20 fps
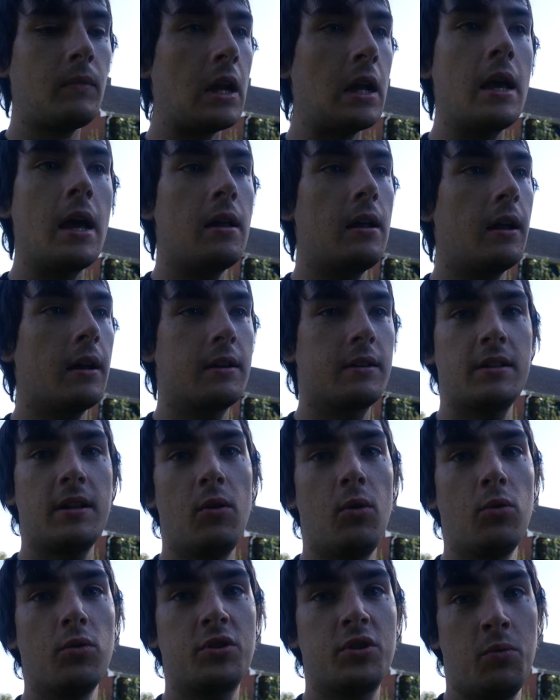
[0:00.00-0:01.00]
yeah, like I said,
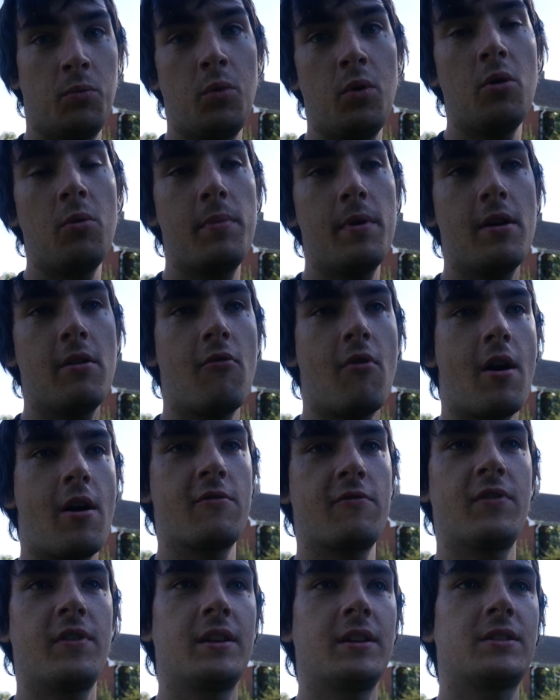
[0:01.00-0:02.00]
autumn will be
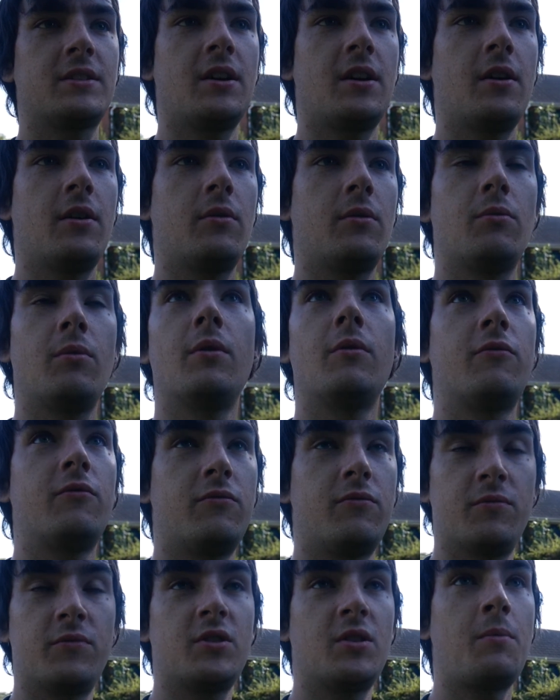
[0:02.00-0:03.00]
arriving, so, well,
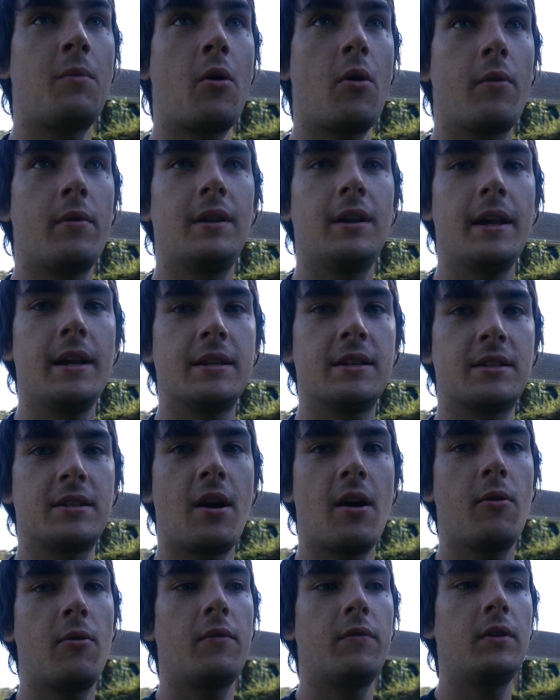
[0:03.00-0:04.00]
from tomorrow at least.
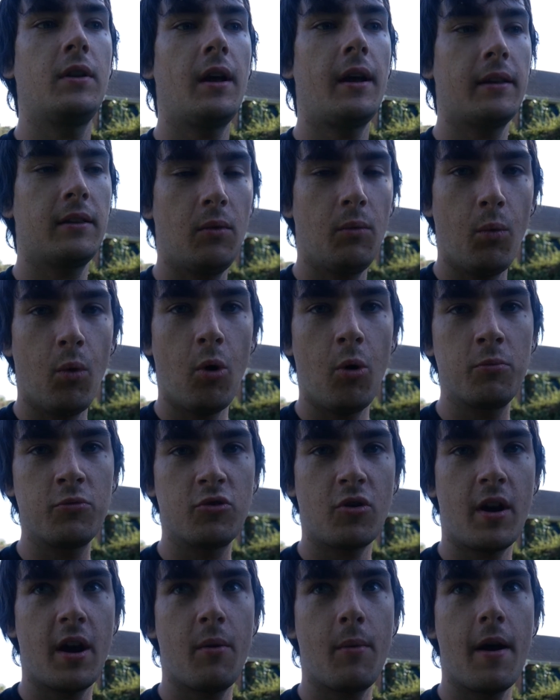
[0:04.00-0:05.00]
So if you like the warm,
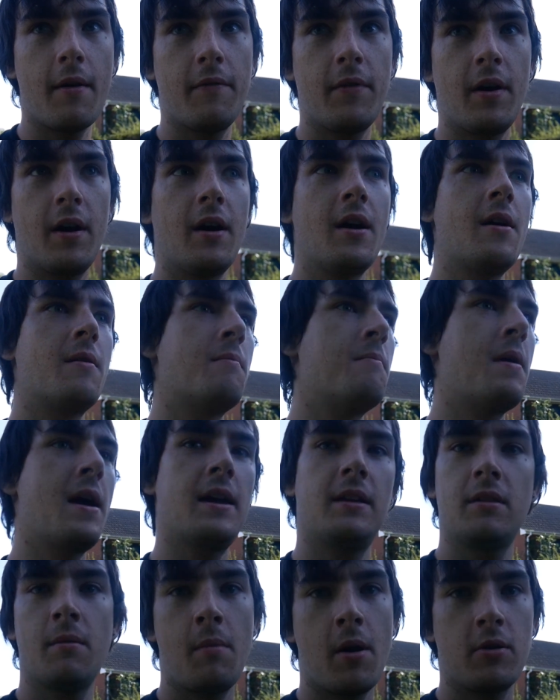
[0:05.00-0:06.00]
dry weather,
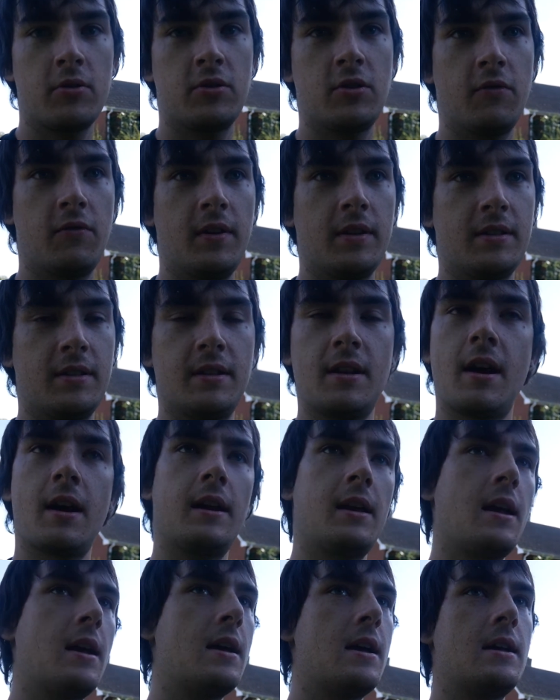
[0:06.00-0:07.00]
make the most of it
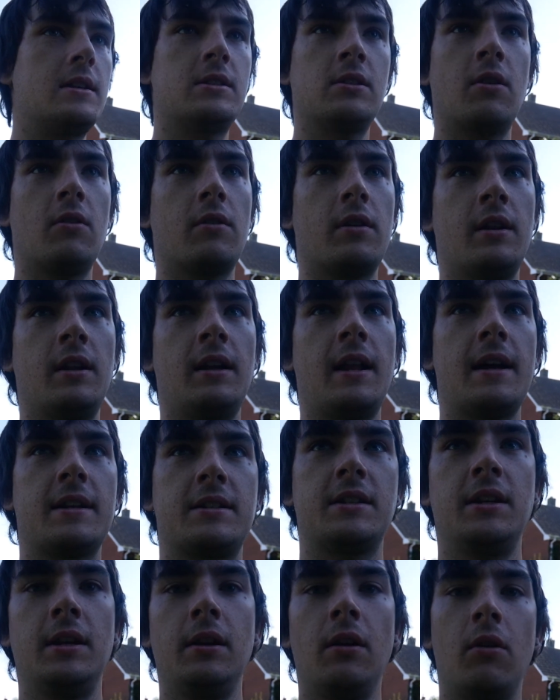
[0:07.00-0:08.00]
today. It's not going to
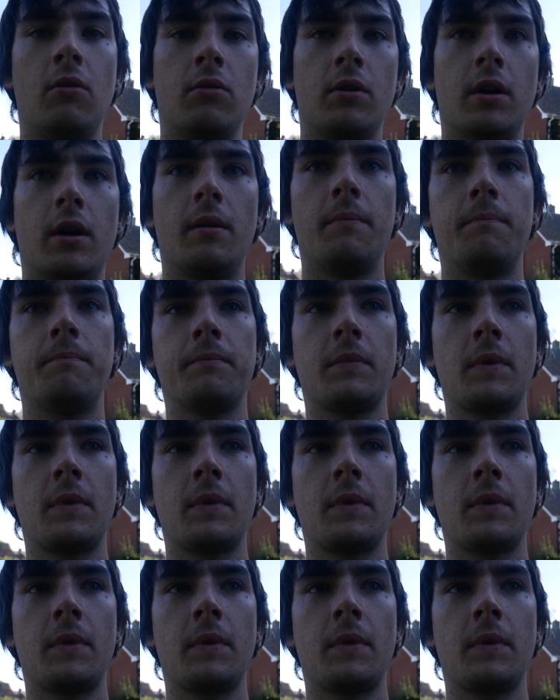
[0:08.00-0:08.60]
last any longer.